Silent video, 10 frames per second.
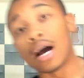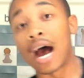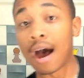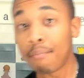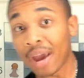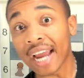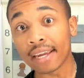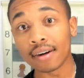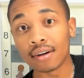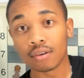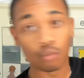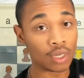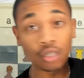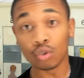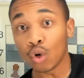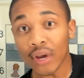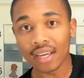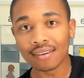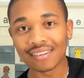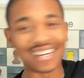I'm back here. What are you
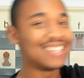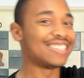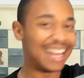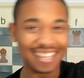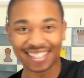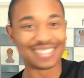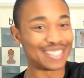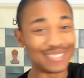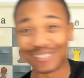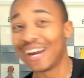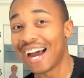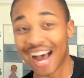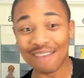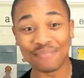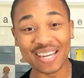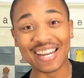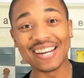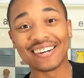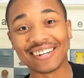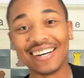doing? Like, dude, I've been
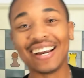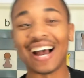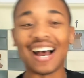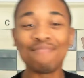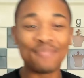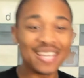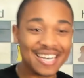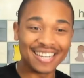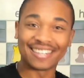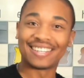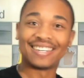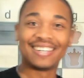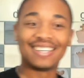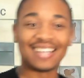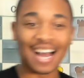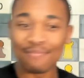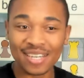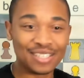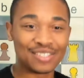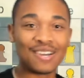here. I've
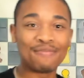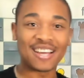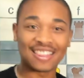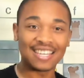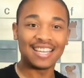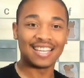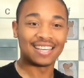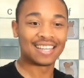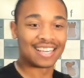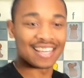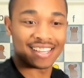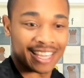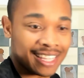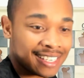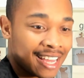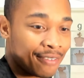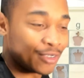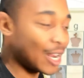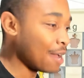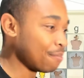been doing my thing. He
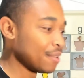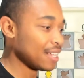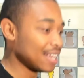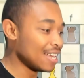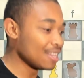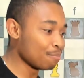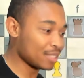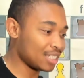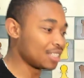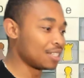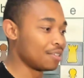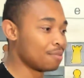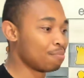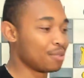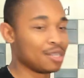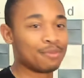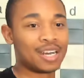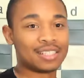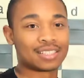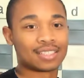leveled up in the position, pretty
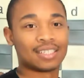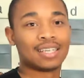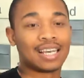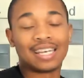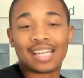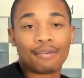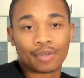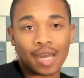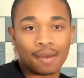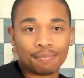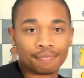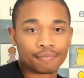much. He leveled up.